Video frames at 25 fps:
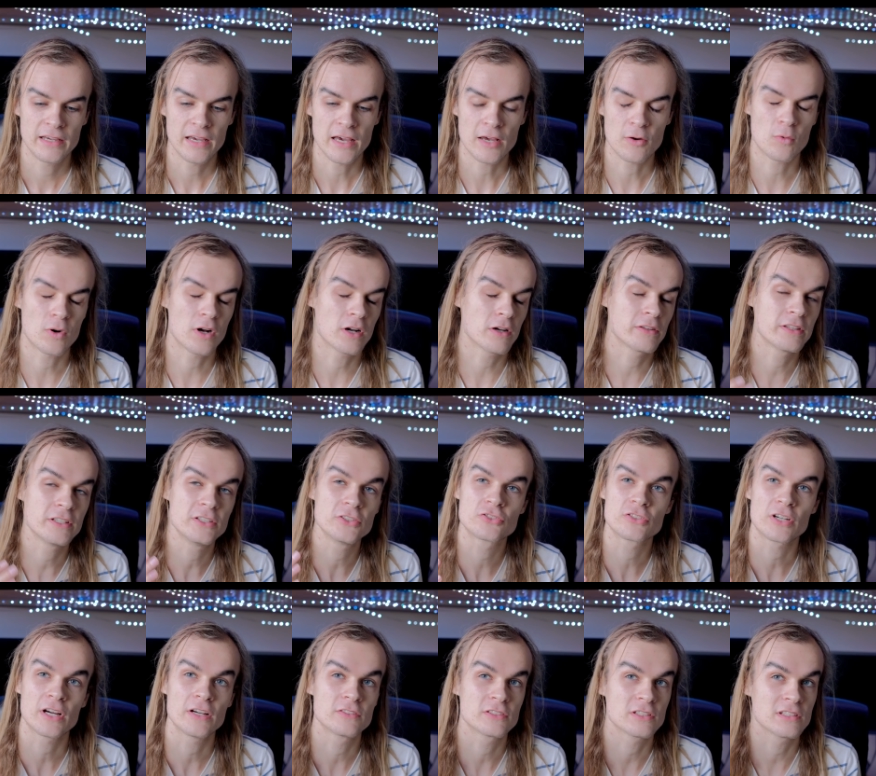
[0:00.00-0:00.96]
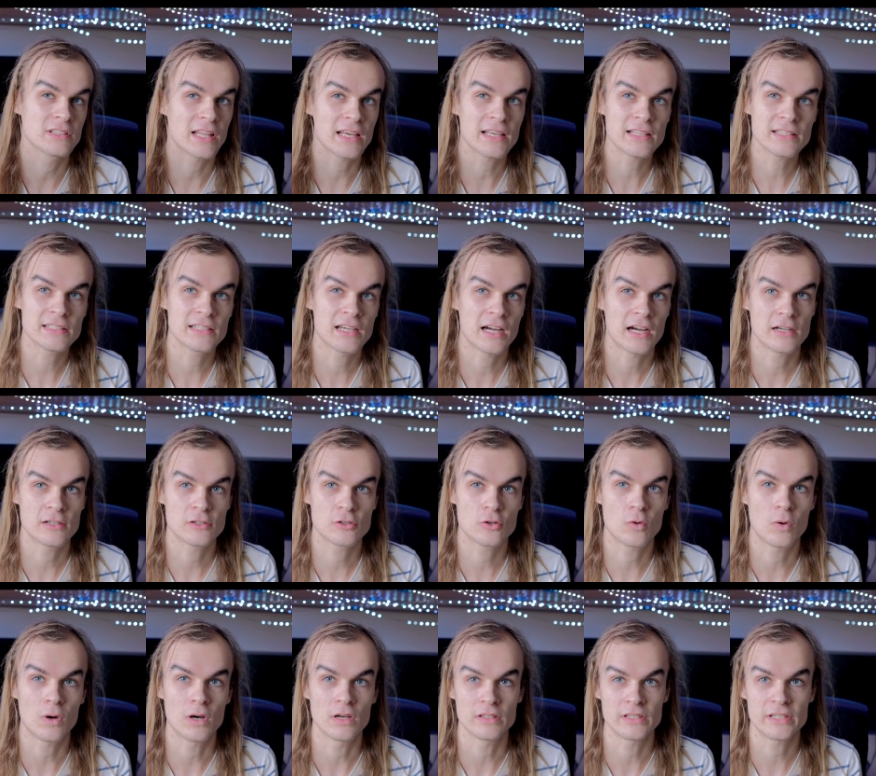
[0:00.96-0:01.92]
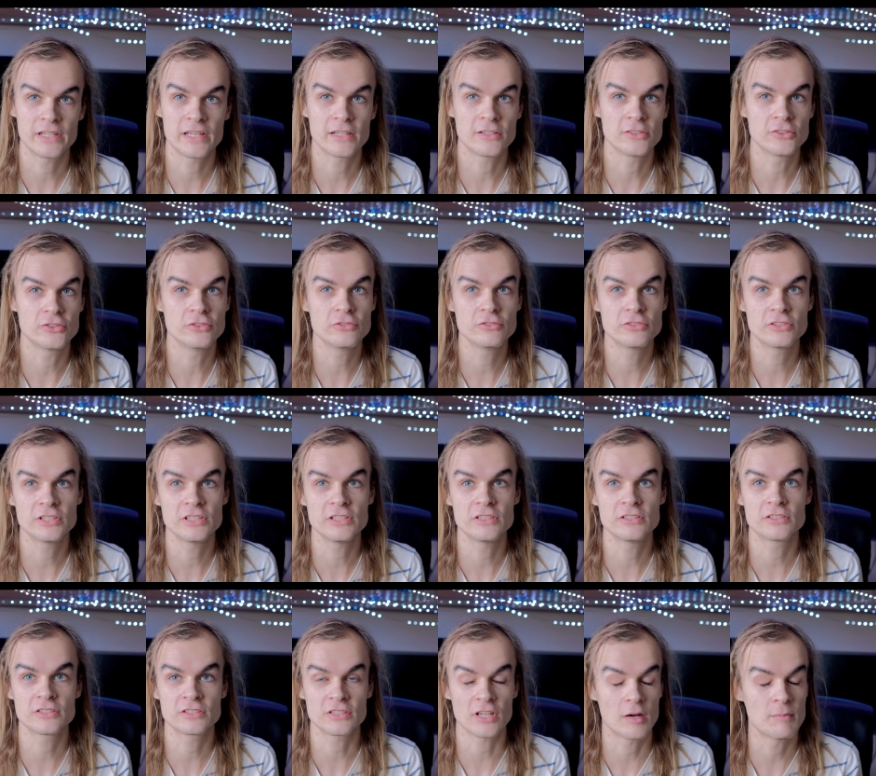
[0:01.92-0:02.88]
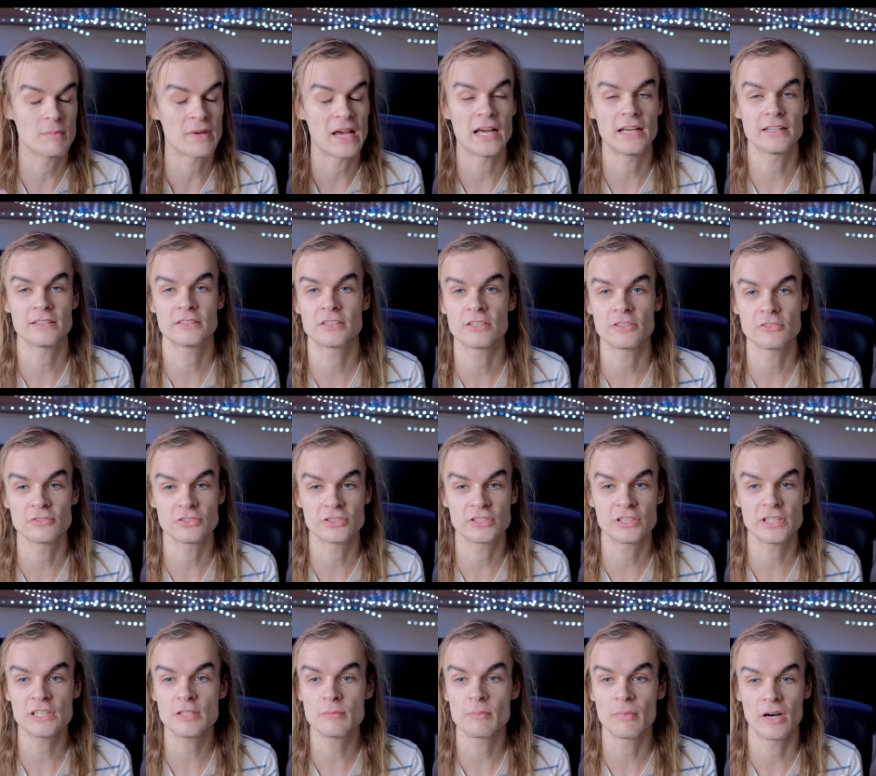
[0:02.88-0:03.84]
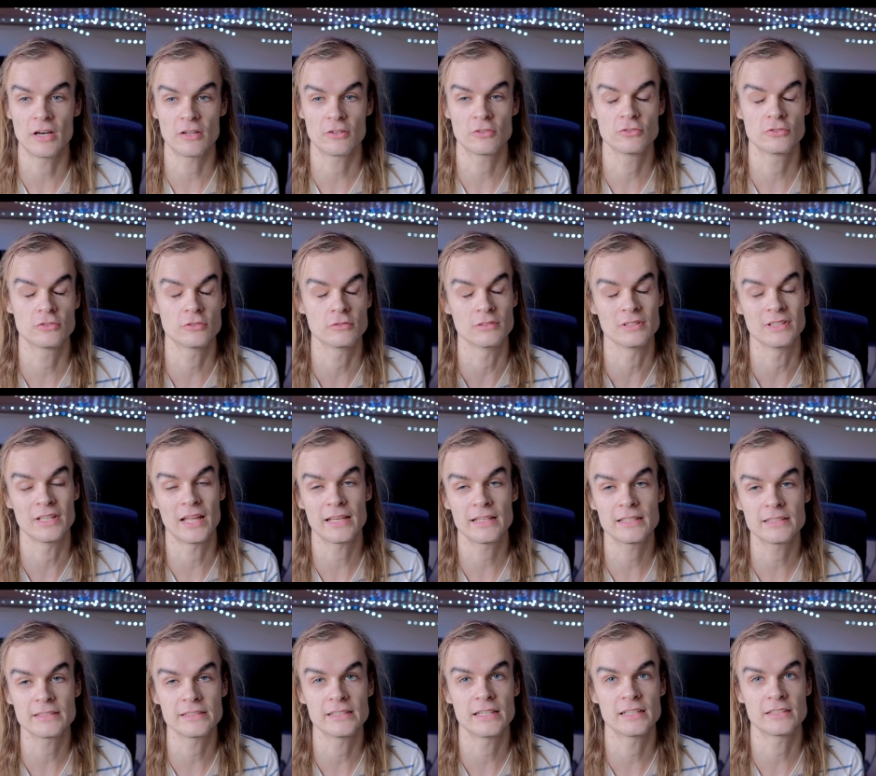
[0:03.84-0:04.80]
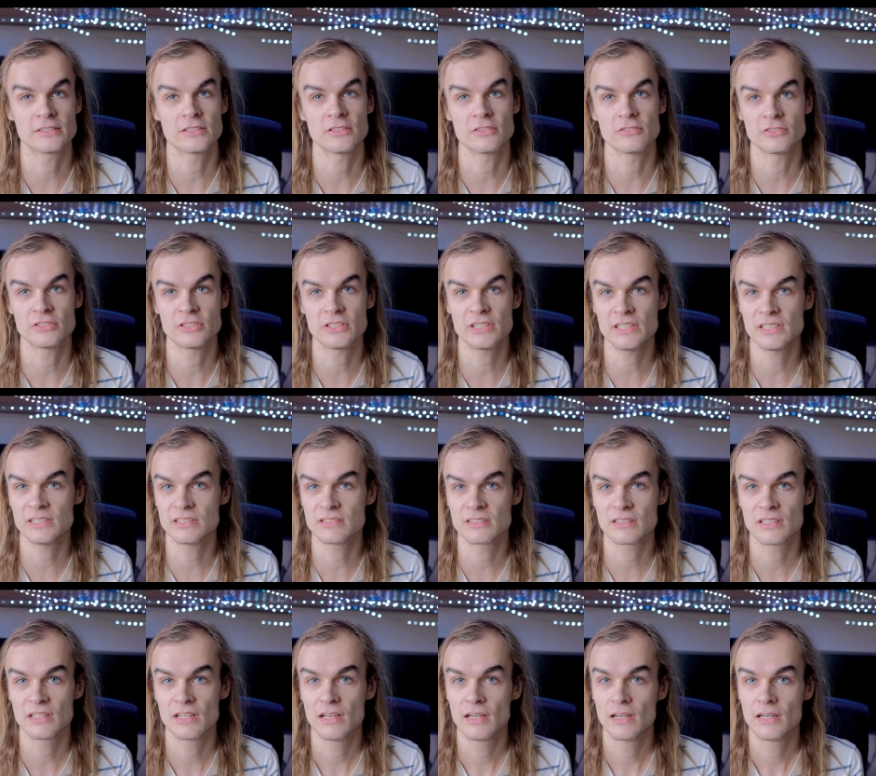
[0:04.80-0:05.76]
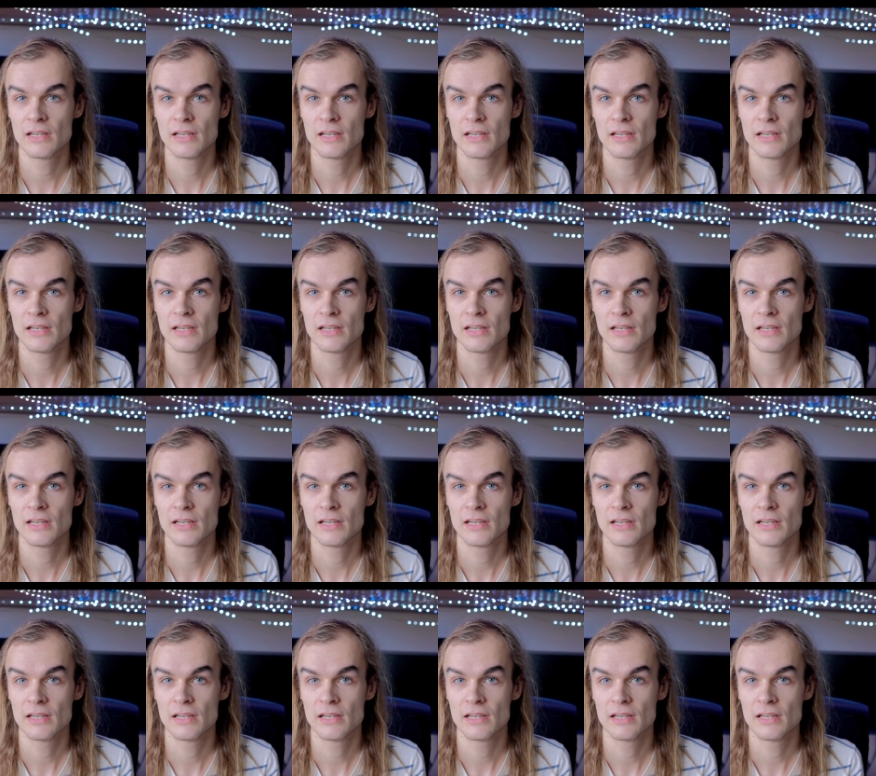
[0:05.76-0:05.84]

And while these drives are likely higher quality, and you do see some SLC models or likely SLCs,